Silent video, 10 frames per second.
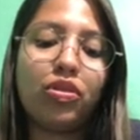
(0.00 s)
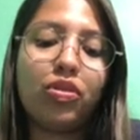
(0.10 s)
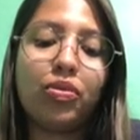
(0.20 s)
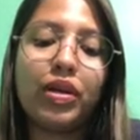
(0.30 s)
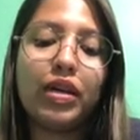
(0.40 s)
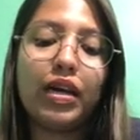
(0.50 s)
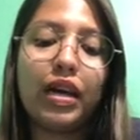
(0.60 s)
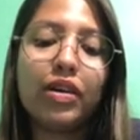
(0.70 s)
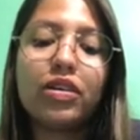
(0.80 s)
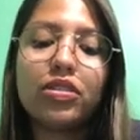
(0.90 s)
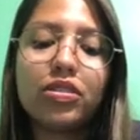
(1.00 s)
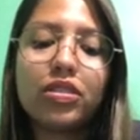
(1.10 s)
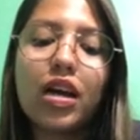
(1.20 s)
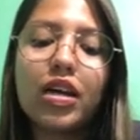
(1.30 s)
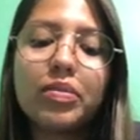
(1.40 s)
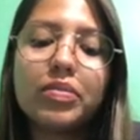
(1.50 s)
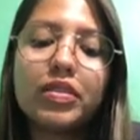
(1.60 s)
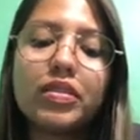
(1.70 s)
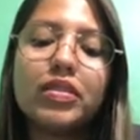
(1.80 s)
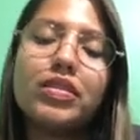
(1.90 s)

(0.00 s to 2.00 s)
3 character types.